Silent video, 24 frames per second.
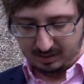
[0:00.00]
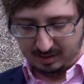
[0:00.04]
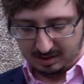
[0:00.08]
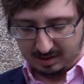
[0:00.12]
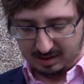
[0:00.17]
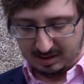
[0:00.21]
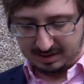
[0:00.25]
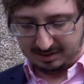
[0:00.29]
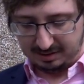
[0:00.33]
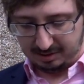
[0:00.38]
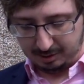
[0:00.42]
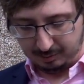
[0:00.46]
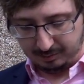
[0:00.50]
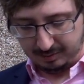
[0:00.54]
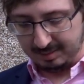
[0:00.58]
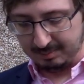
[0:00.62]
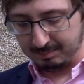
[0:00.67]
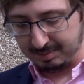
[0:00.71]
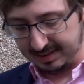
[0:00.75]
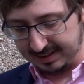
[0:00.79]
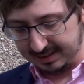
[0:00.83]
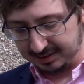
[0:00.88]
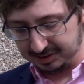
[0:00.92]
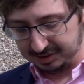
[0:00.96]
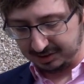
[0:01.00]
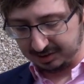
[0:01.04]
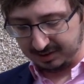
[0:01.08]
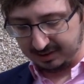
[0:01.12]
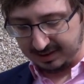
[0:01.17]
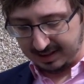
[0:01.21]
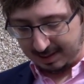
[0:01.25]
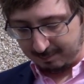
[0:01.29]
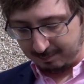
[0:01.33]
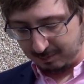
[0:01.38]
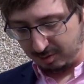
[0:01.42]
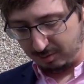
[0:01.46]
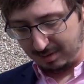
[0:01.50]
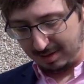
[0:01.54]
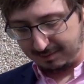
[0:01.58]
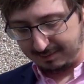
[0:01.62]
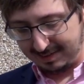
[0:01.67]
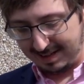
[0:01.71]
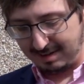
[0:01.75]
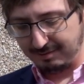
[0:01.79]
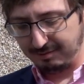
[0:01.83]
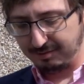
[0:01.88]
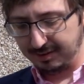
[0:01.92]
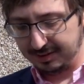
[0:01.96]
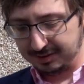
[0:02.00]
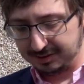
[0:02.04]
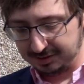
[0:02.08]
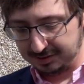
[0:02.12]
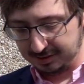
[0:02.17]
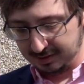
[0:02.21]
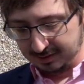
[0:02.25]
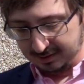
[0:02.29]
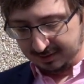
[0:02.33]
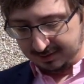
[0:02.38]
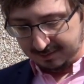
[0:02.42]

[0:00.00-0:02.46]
Uh, the Korean Peninsula, yeah, around average.